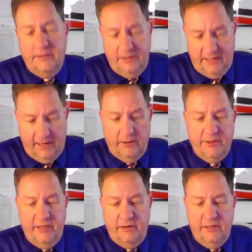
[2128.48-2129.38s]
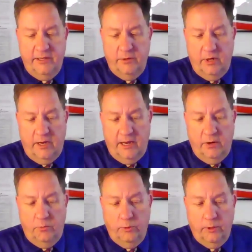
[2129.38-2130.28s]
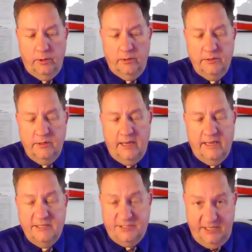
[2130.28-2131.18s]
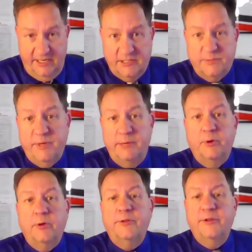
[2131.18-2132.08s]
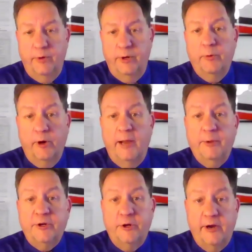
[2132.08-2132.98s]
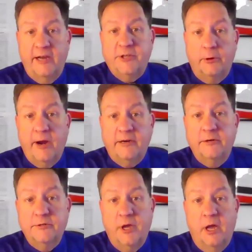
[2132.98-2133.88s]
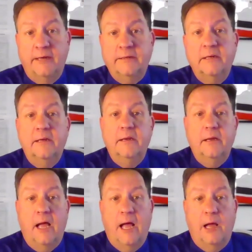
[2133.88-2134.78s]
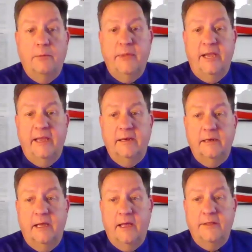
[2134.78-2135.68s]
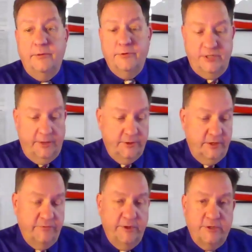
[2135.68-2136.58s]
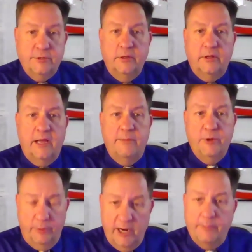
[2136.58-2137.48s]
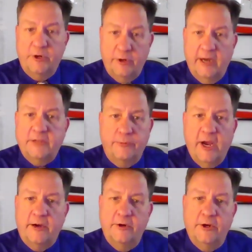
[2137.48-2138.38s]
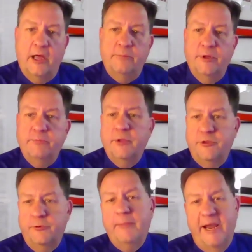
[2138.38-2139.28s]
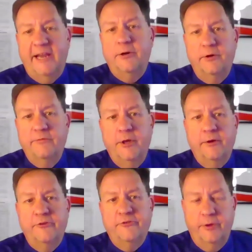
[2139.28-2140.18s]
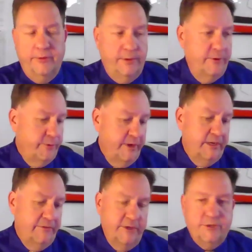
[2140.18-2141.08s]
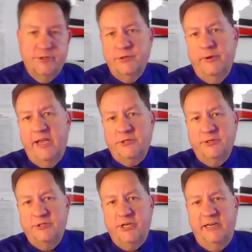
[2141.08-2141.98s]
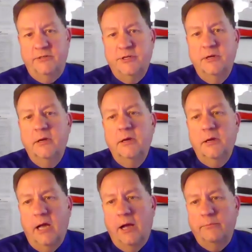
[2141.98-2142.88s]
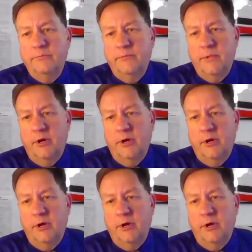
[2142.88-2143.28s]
in there that were deceased people that we were able to correct our records on. And there was another individual that we were able to correct the record on, but the remainder of those, so there were 3 individuals that we actually changed out